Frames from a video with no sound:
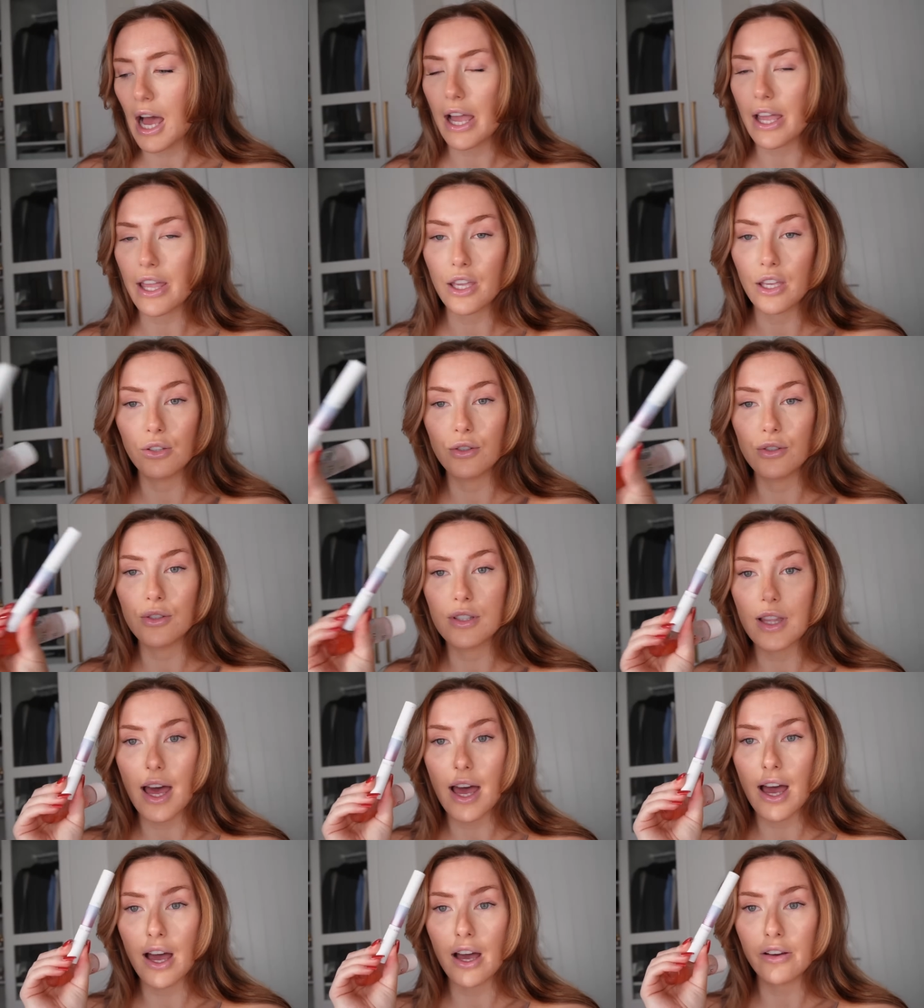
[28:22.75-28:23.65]
I use
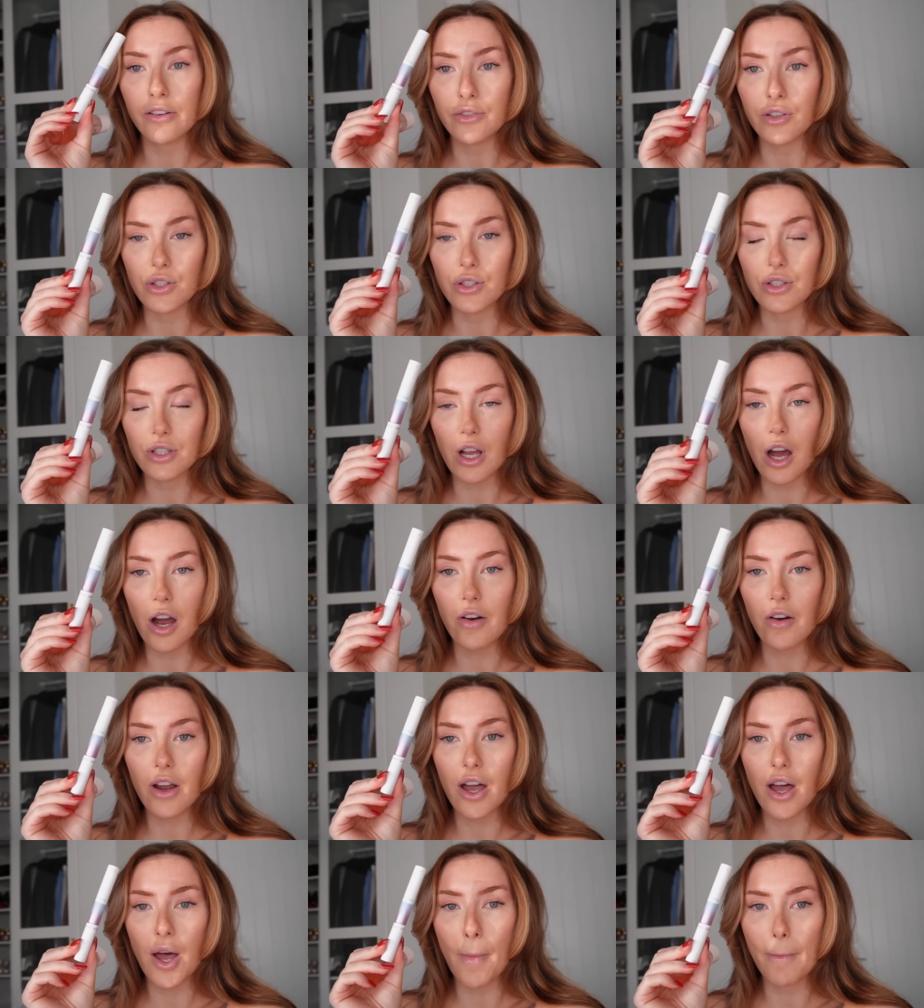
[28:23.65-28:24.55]
their
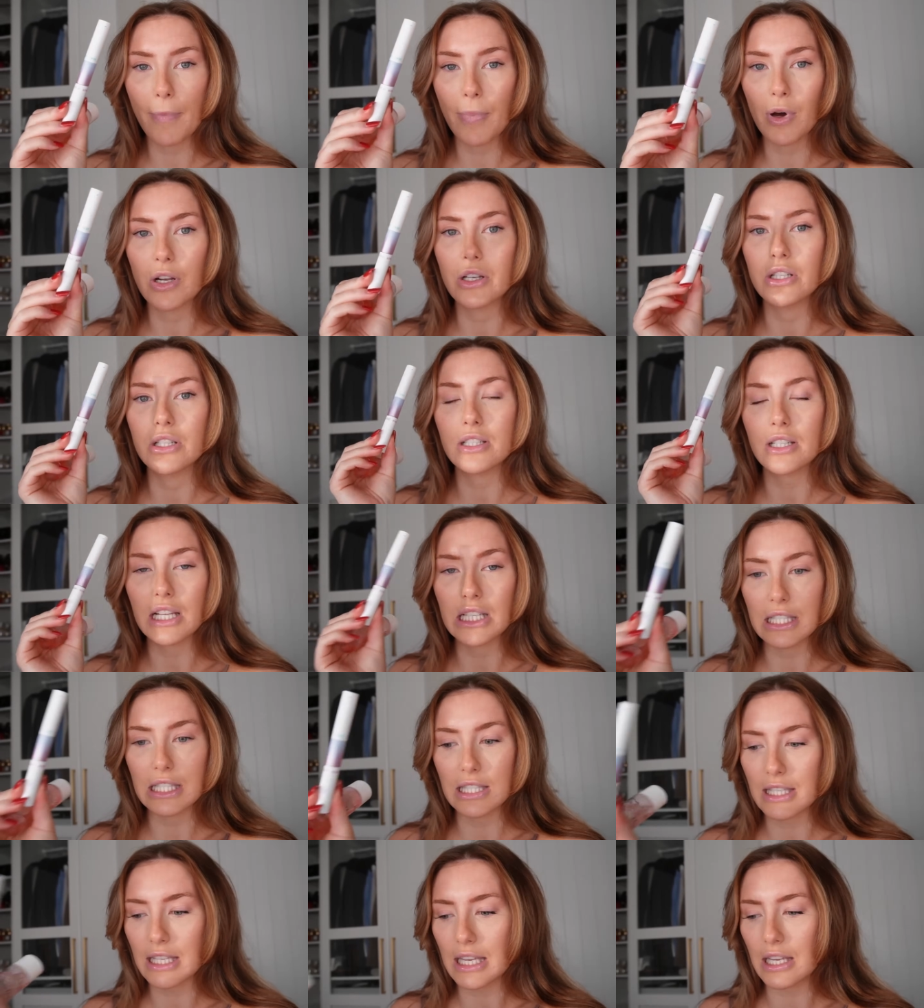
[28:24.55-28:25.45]
Falscara Bond and
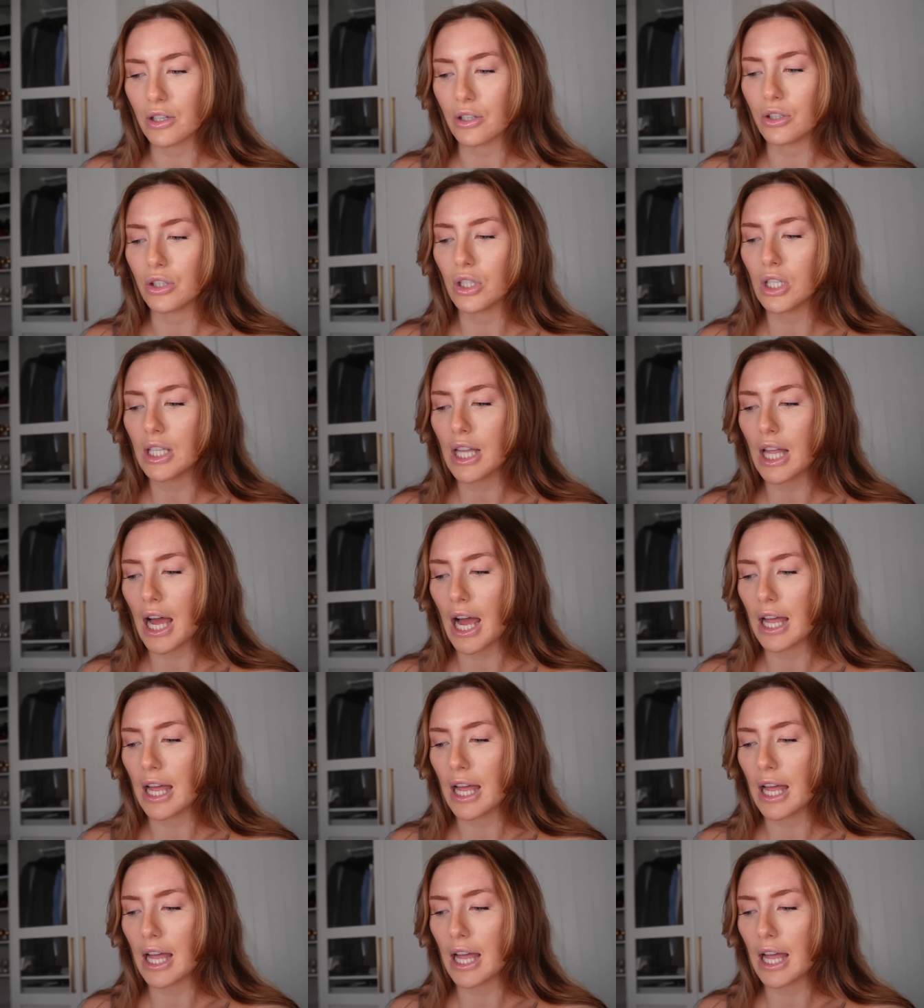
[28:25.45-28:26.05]
Seal